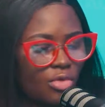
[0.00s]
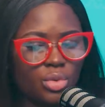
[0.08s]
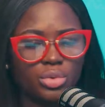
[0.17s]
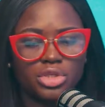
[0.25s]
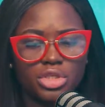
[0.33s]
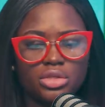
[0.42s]

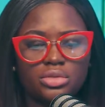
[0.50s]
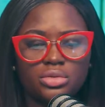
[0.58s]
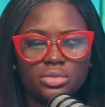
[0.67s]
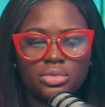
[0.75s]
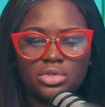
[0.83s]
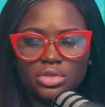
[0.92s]
Okay.
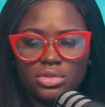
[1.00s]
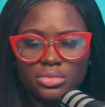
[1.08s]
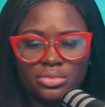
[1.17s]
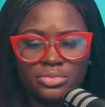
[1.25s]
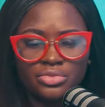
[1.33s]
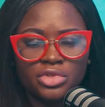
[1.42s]
Okay.
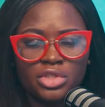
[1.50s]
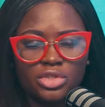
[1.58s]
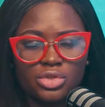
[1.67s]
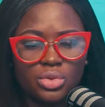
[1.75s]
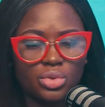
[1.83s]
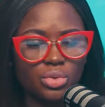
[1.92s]

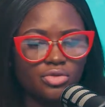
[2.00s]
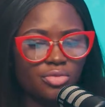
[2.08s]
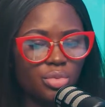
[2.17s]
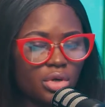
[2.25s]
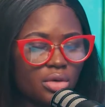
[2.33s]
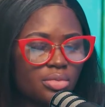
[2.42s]
So,
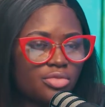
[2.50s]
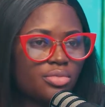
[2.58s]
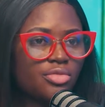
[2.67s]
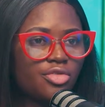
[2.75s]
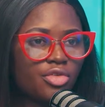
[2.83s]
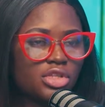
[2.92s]

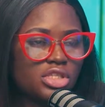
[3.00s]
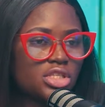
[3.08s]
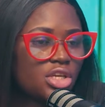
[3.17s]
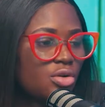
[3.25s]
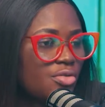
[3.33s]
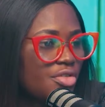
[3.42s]
for the
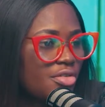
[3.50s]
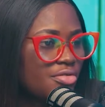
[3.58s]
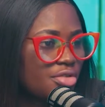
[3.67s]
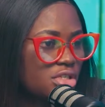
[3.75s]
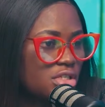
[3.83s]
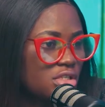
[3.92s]
sake of
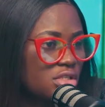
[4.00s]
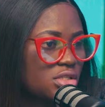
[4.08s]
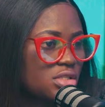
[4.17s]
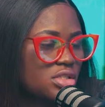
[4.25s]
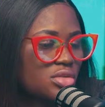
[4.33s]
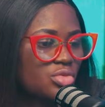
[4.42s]

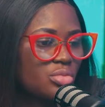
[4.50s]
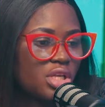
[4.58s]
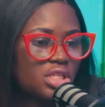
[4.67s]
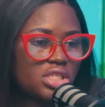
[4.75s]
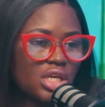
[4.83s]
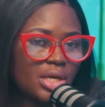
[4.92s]
emphasis, the
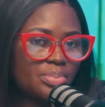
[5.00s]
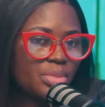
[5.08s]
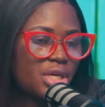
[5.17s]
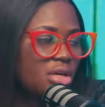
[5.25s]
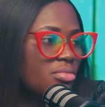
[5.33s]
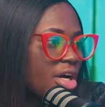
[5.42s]
moment I
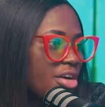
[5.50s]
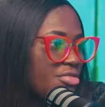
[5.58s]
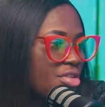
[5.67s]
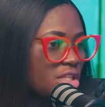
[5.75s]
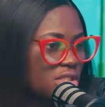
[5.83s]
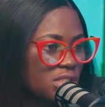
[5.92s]
pay my
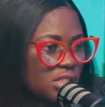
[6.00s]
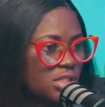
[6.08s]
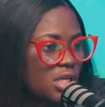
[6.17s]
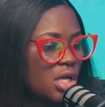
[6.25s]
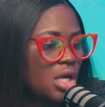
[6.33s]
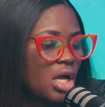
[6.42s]
rent,
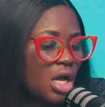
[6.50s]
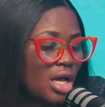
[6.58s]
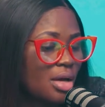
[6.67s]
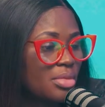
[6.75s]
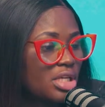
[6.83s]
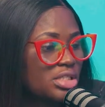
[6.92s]
I
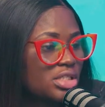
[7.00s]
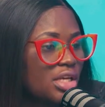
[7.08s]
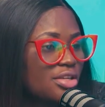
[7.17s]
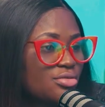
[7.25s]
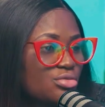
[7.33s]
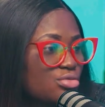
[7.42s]
am
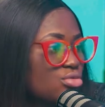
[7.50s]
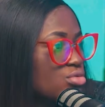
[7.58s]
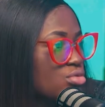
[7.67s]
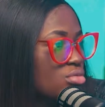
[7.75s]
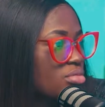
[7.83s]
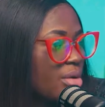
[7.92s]
entitled
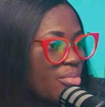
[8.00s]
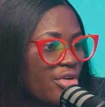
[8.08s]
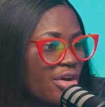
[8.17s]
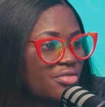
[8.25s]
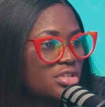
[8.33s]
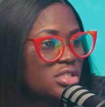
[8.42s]
to my
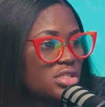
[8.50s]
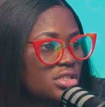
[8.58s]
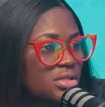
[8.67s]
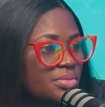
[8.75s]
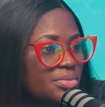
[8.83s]
privacy.